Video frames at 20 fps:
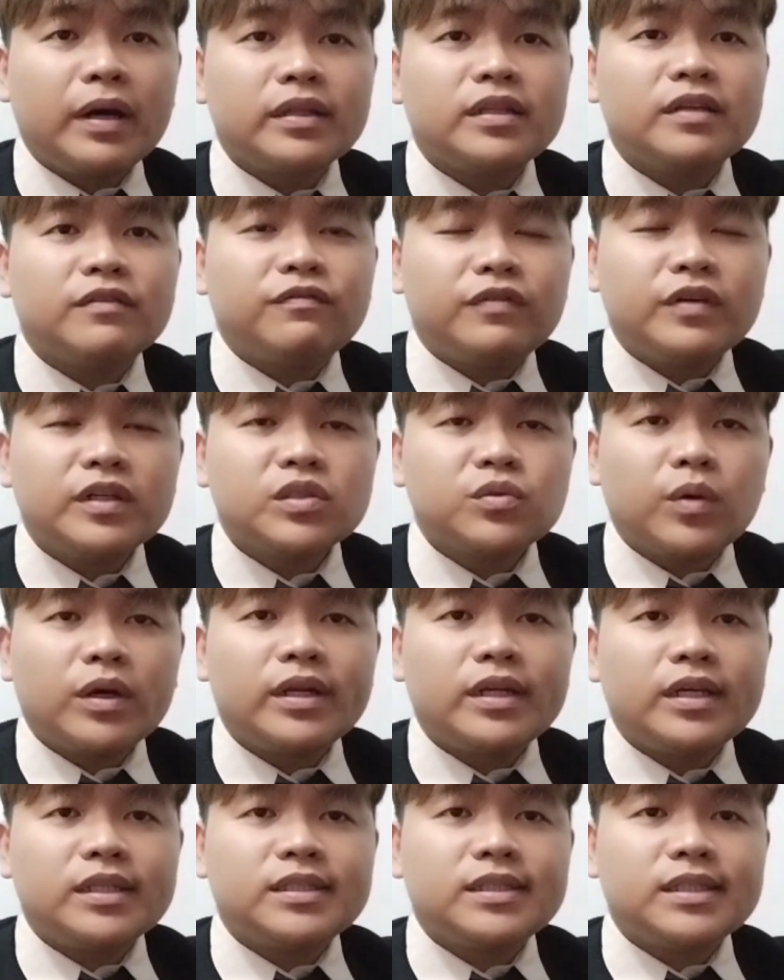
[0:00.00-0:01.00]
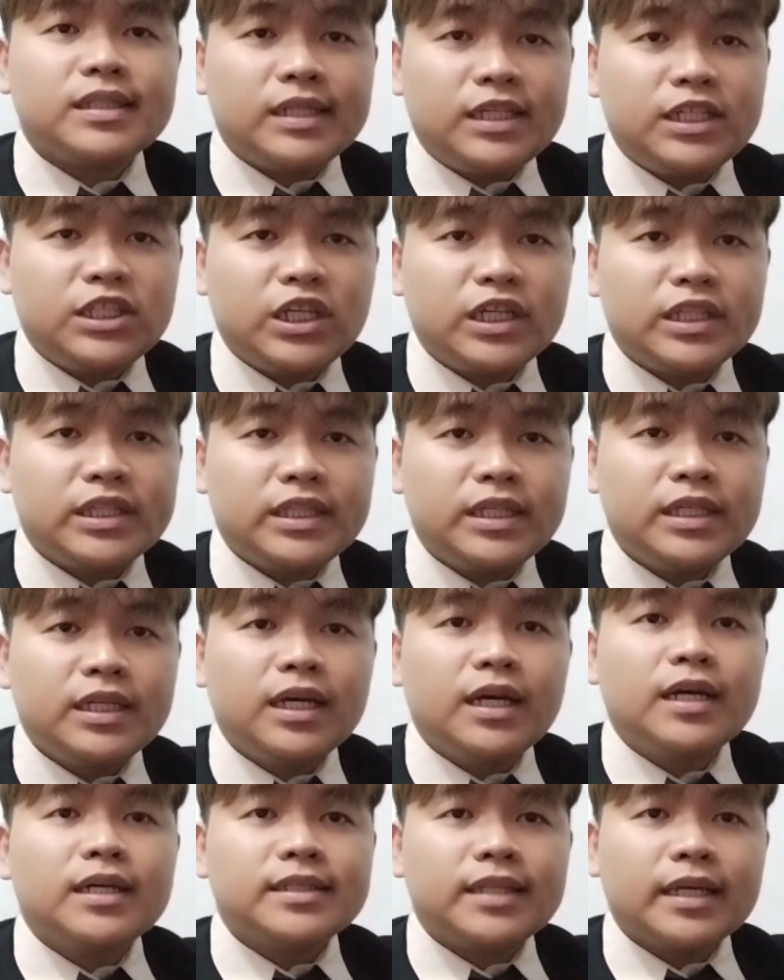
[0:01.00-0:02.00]
The first one is initiating,
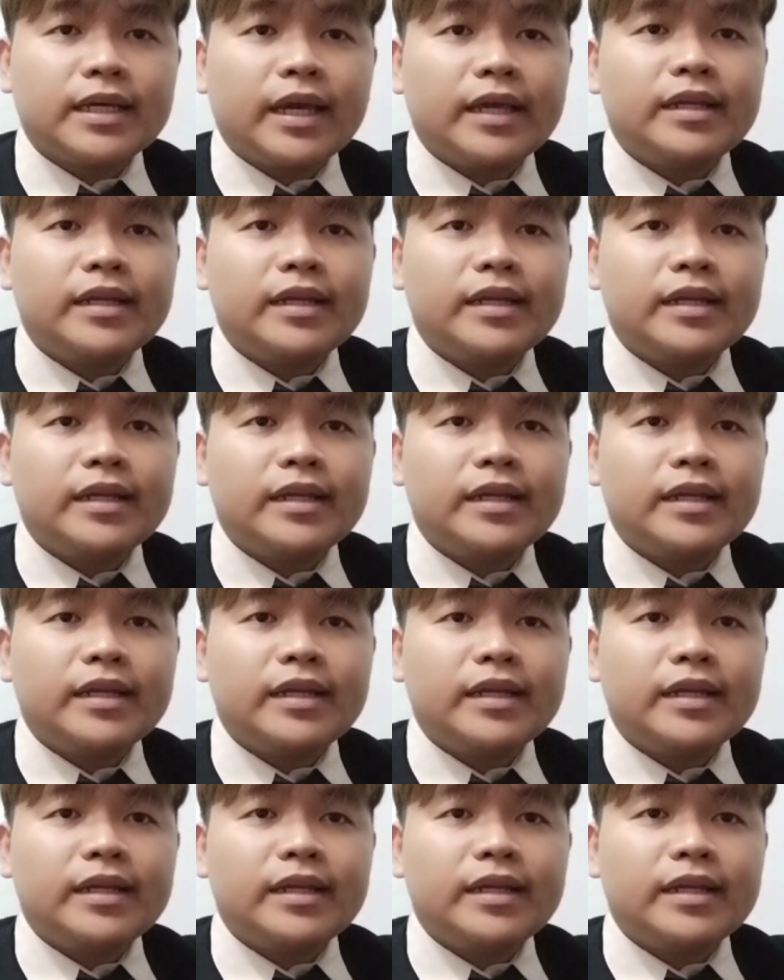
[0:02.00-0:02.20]
second